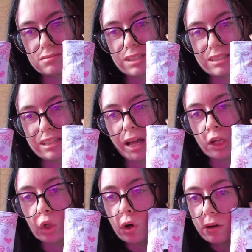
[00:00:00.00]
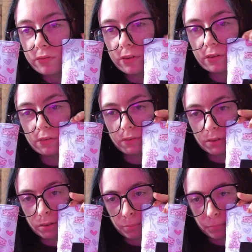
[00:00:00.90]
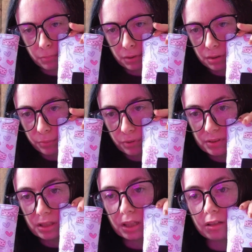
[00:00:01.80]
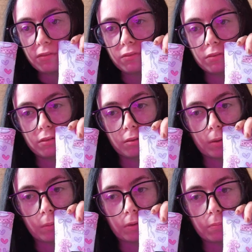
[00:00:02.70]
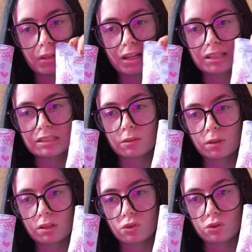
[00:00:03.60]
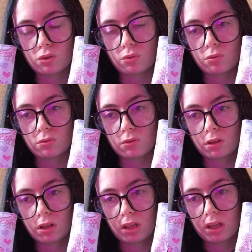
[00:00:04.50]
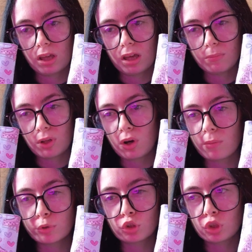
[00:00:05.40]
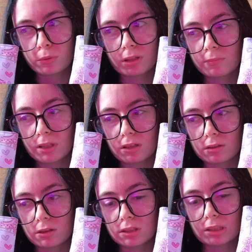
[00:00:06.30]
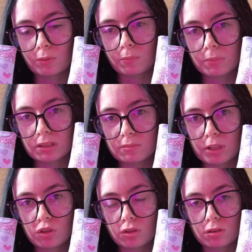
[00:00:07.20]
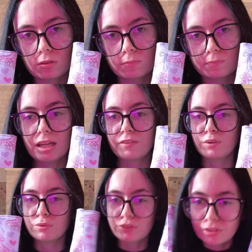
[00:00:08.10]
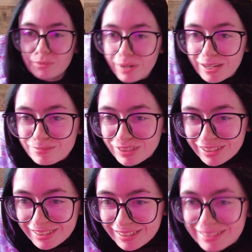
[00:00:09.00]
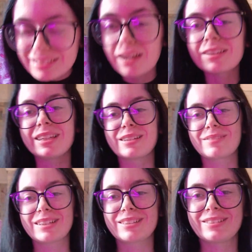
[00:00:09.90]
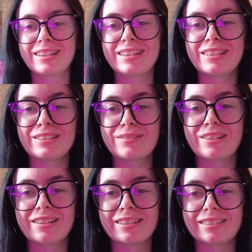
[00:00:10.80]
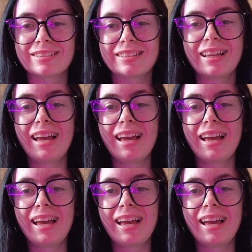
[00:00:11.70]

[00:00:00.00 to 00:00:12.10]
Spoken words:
is that enough for the book sleeve? Would it be nicer with 2? But you can't put 2 in the middle because it wouldn't be symmetrical. If you're wondering why I'm looking down here, by the way, is because